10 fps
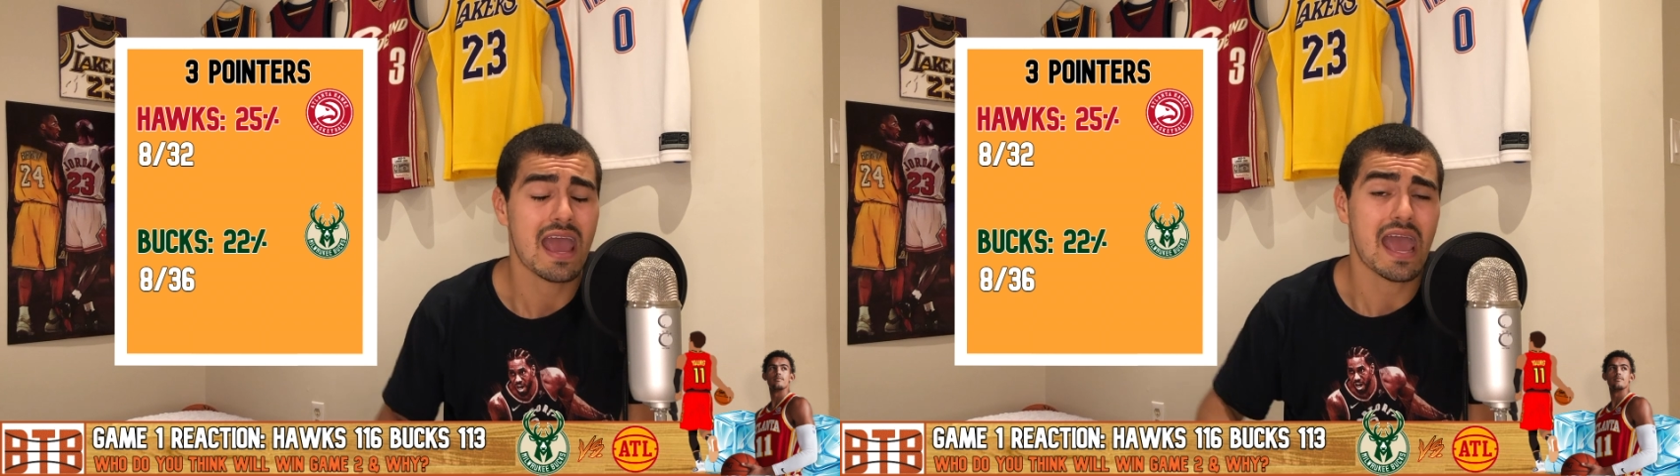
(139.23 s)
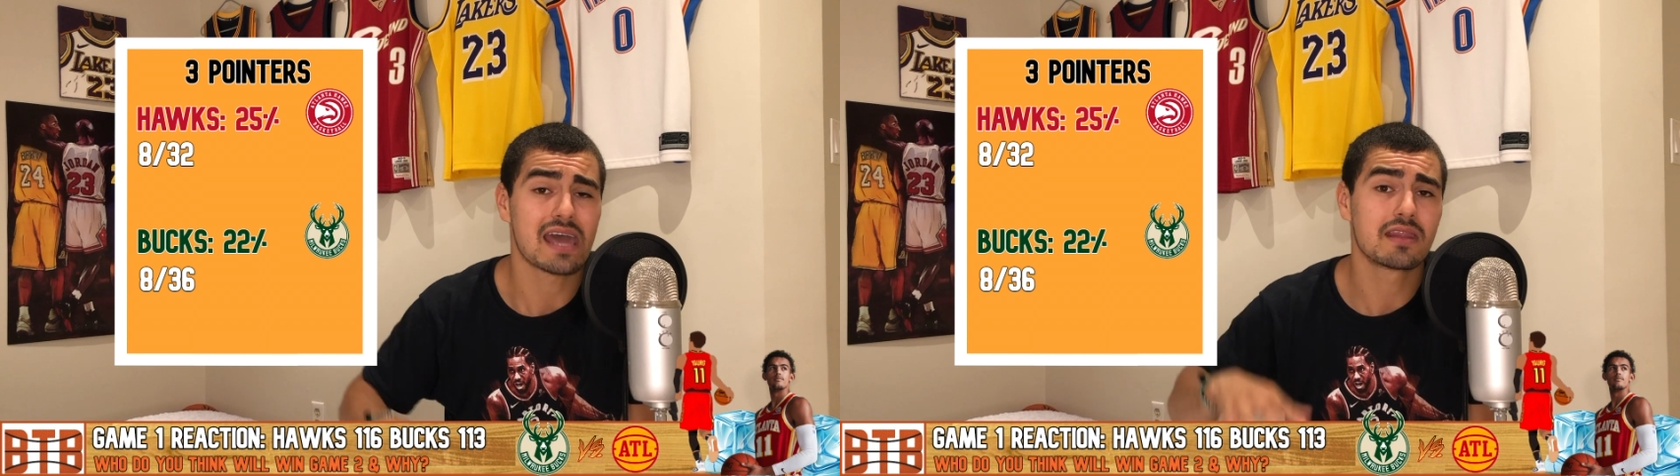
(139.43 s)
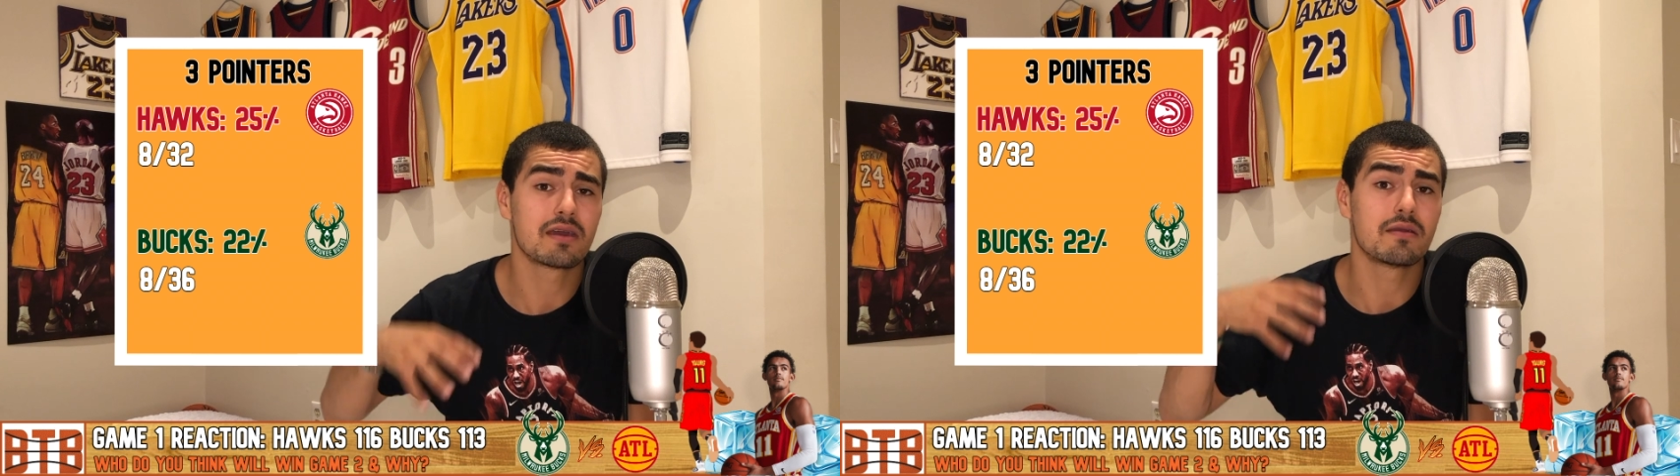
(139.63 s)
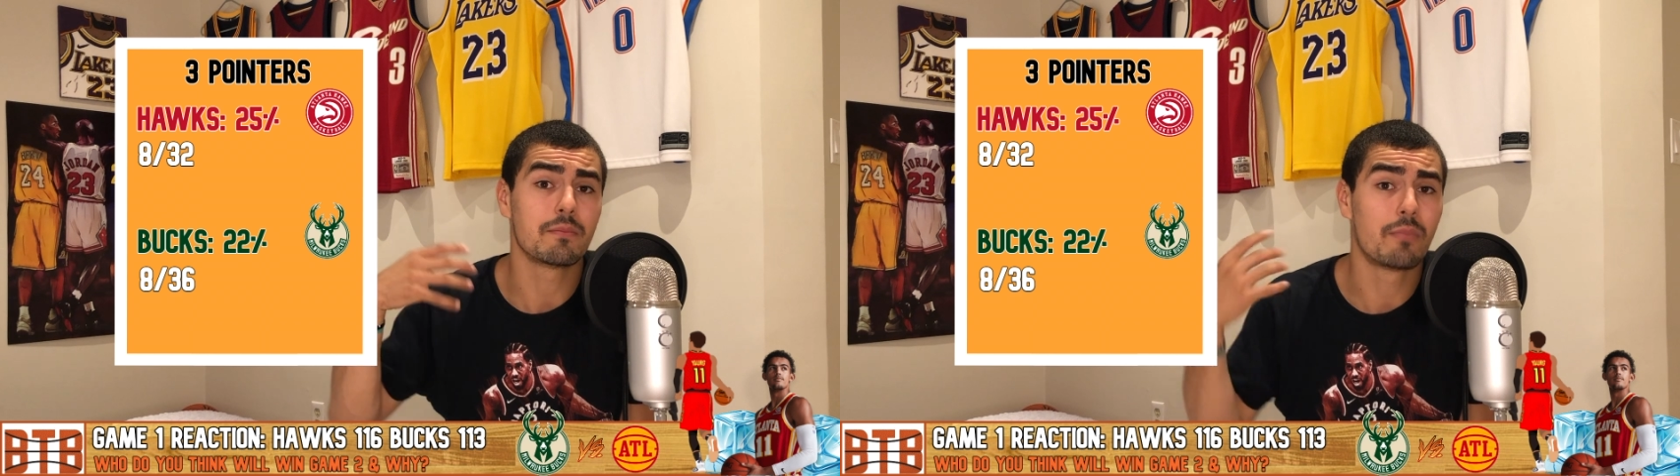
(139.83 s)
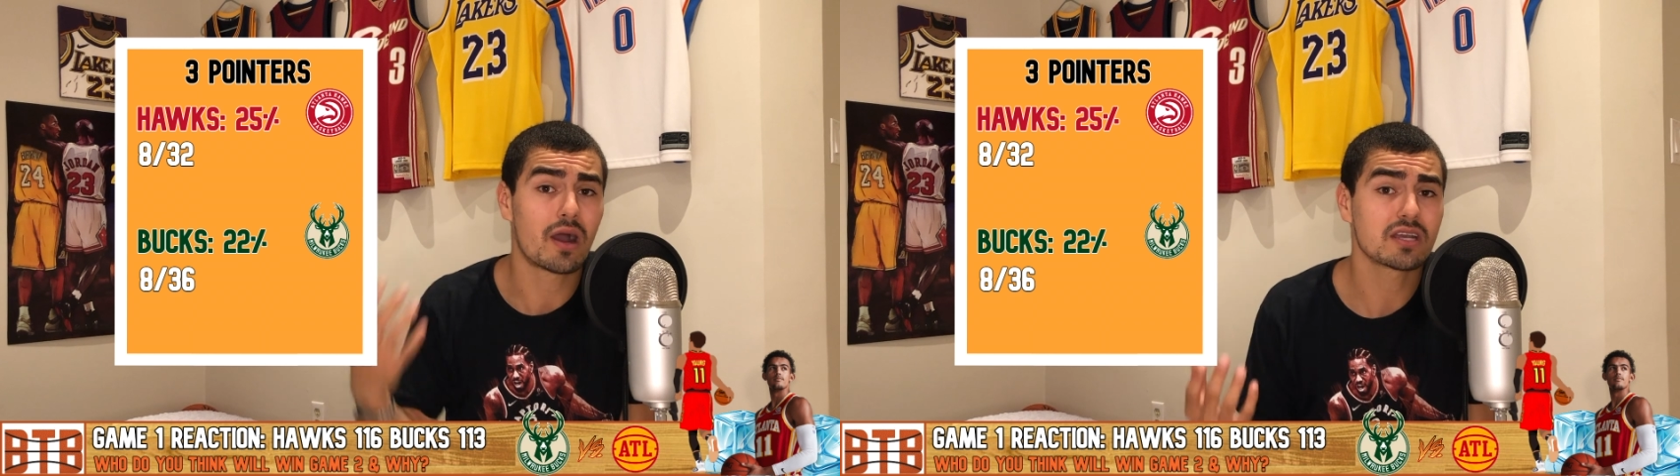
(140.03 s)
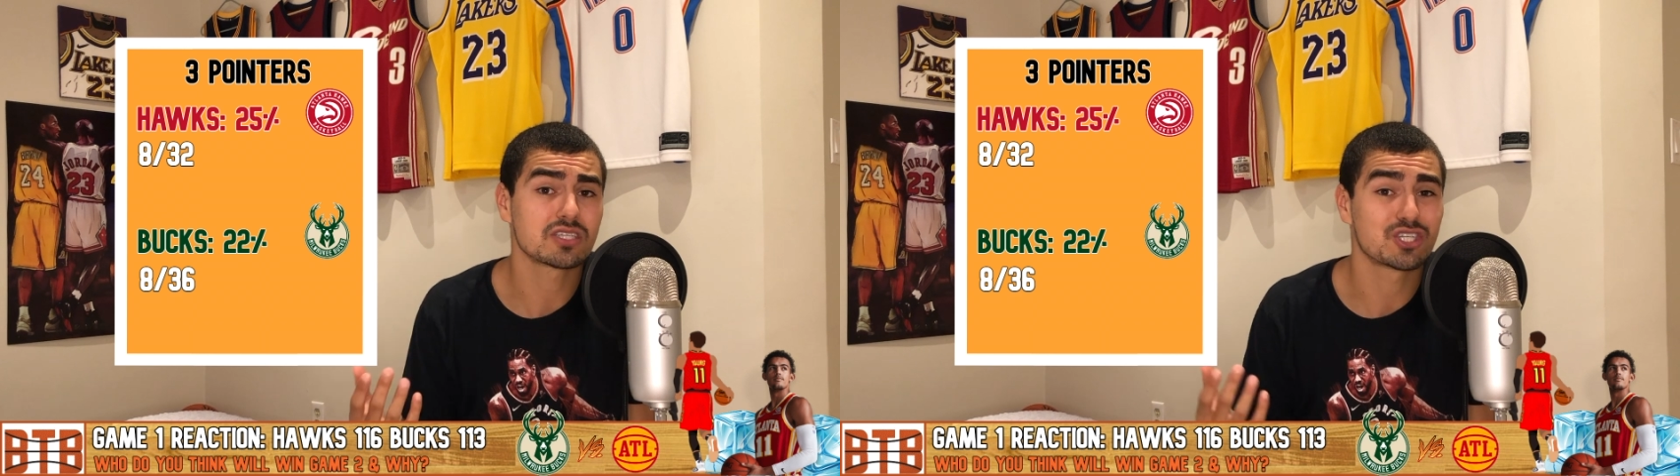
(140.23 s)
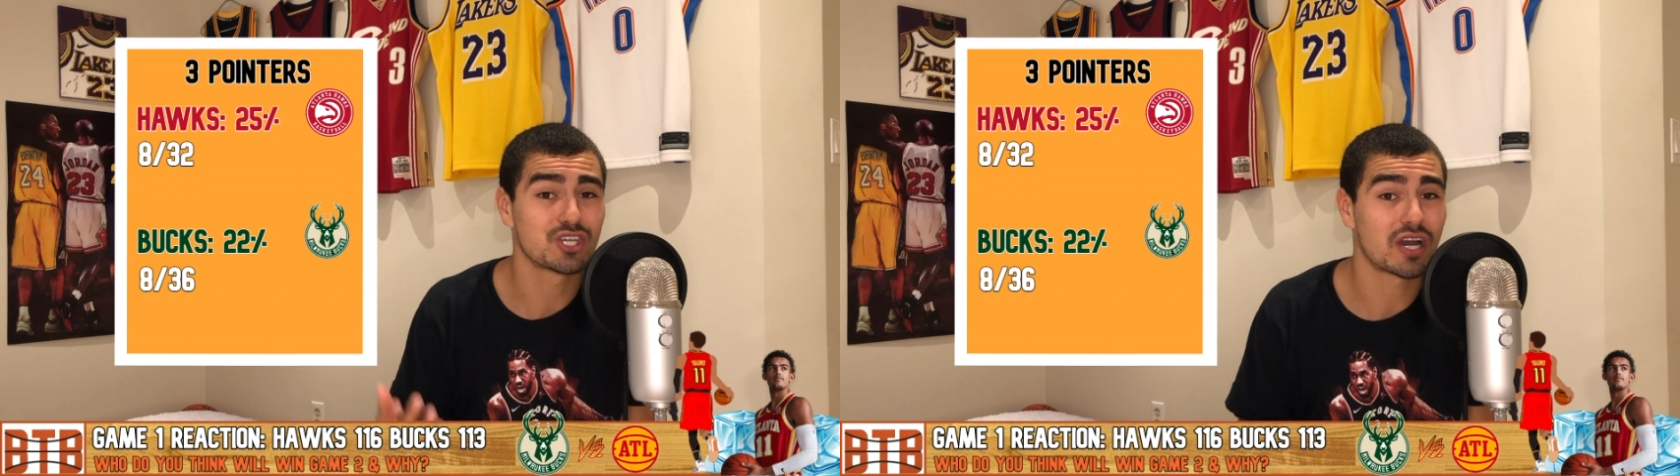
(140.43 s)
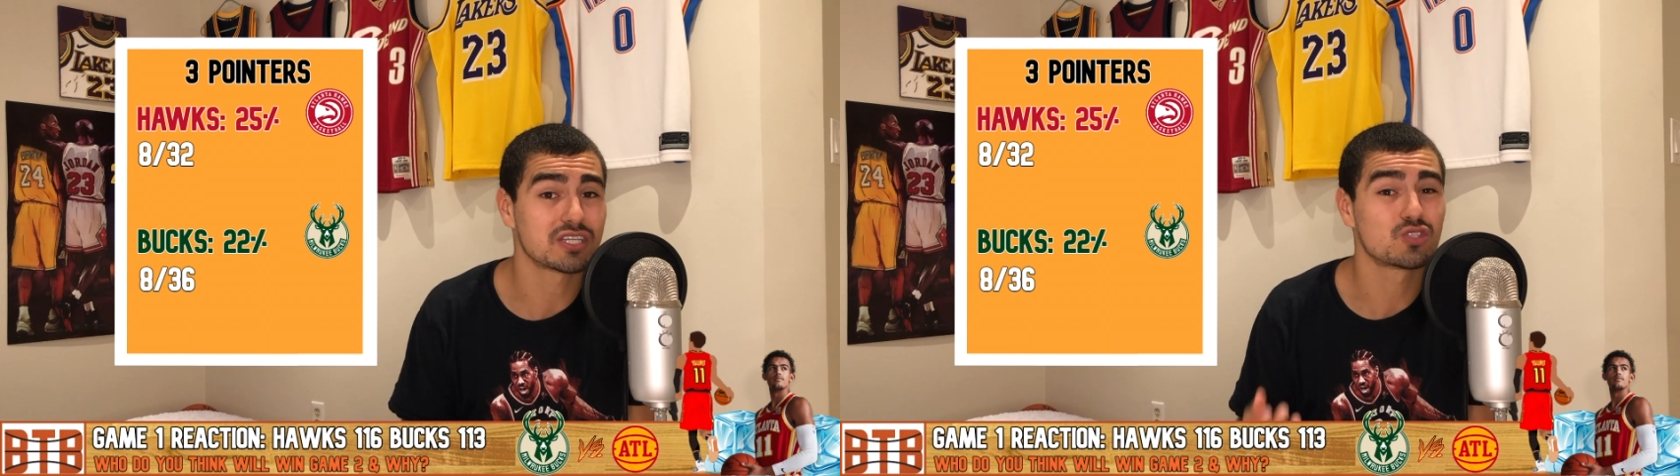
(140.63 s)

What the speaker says: and the Bucks shot